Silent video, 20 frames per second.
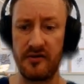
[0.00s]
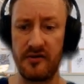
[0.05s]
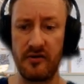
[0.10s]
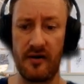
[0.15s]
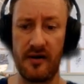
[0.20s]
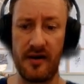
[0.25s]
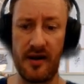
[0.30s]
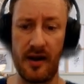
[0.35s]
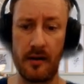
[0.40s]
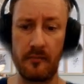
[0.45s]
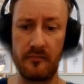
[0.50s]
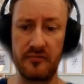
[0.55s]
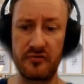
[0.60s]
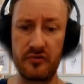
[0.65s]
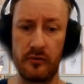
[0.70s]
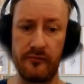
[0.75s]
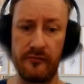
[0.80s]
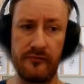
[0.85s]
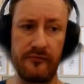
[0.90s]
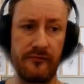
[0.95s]
Here I am
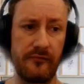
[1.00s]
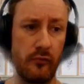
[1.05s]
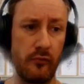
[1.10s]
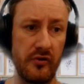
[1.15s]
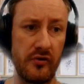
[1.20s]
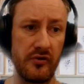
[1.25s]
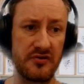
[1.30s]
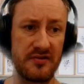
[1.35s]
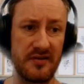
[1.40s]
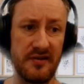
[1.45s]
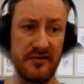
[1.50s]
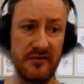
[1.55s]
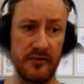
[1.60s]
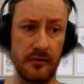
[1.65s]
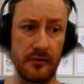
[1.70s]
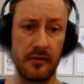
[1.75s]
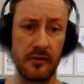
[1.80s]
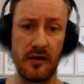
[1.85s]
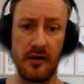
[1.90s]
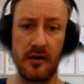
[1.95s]
sort of 4 years
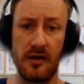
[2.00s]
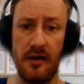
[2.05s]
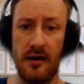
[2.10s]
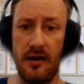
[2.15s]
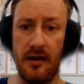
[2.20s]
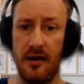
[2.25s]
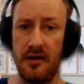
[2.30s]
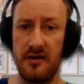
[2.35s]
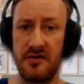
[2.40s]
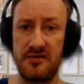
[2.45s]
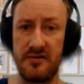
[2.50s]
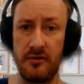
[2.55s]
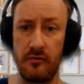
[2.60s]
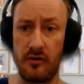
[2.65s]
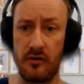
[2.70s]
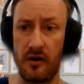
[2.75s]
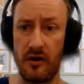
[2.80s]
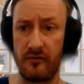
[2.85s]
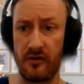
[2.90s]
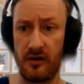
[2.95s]
later,
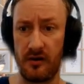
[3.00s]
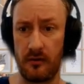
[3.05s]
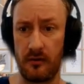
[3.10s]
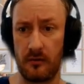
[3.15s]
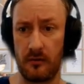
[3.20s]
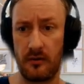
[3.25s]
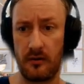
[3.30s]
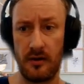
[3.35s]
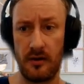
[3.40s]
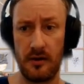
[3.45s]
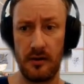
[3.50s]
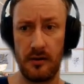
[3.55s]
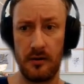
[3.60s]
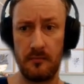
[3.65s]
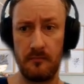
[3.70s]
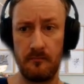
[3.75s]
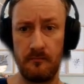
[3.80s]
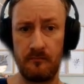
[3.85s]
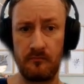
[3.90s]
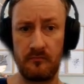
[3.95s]
still covering
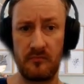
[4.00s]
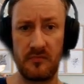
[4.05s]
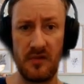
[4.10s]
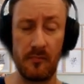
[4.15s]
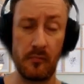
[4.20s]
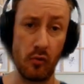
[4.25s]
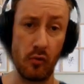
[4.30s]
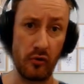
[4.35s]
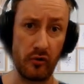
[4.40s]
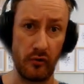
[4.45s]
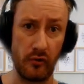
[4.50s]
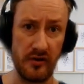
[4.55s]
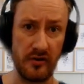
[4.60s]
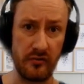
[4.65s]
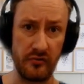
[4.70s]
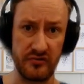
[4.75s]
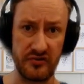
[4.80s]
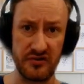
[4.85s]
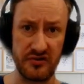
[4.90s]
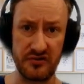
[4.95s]
the
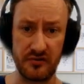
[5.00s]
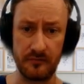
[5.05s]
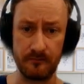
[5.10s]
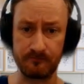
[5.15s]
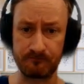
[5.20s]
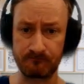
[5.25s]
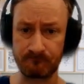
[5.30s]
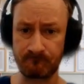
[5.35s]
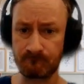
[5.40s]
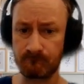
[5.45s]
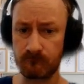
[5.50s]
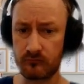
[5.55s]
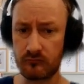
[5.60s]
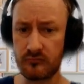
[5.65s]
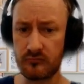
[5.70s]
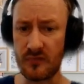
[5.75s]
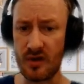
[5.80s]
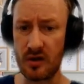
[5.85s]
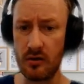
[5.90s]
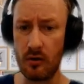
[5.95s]
Polkadot ecosystem.
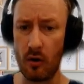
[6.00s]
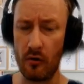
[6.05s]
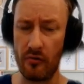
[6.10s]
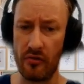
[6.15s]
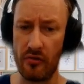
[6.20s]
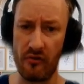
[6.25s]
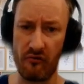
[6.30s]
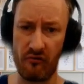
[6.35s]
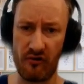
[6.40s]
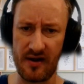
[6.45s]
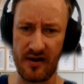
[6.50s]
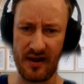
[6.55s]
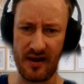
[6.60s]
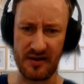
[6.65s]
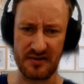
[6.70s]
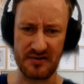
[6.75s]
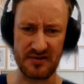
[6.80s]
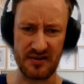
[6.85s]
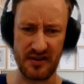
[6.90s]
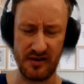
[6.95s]
On the right
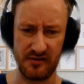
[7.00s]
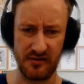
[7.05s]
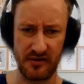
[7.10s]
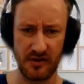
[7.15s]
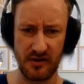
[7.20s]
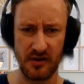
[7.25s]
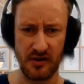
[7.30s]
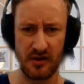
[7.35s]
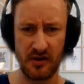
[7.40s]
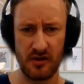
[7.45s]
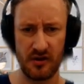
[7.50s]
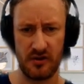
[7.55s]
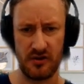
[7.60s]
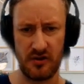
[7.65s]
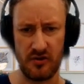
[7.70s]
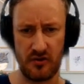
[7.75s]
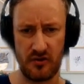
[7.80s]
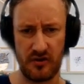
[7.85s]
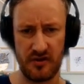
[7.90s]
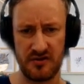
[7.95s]
hand side,
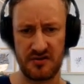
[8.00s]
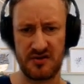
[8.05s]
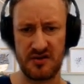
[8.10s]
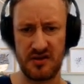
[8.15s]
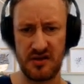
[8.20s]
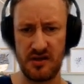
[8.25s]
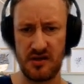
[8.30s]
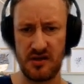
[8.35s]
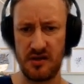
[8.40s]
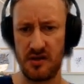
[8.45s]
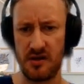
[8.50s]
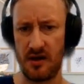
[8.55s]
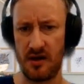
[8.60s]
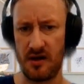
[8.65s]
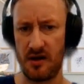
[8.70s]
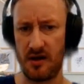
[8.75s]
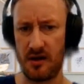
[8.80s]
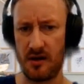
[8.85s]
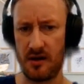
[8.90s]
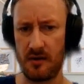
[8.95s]
you can see
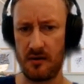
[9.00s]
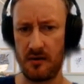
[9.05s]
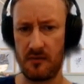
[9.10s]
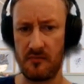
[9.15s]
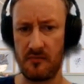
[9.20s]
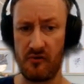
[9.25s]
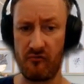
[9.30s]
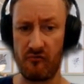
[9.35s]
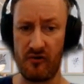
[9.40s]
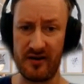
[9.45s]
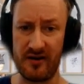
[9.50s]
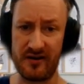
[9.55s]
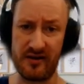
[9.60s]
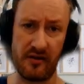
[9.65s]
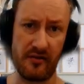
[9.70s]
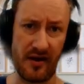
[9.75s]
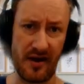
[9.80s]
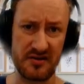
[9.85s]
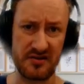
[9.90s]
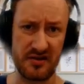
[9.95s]
the
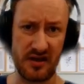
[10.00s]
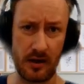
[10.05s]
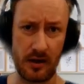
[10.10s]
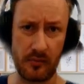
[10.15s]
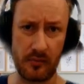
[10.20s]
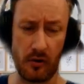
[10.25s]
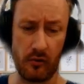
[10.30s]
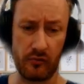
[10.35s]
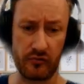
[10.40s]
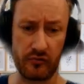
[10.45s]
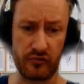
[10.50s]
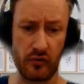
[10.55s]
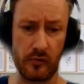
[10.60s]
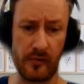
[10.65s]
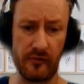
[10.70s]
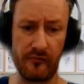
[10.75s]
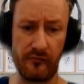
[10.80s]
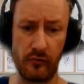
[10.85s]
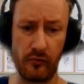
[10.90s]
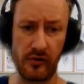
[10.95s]
Reddit that I set up also
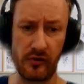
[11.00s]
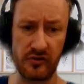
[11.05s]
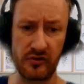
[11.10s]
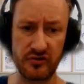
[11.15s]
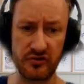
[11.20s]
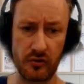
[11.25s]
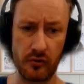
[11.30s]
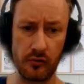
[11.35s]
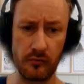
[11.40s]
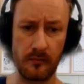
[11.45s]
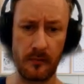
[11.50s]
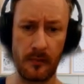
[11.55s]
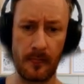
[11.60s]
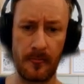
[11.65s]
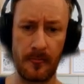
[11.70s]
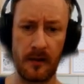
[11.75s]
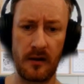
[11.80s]
about 4 years ago.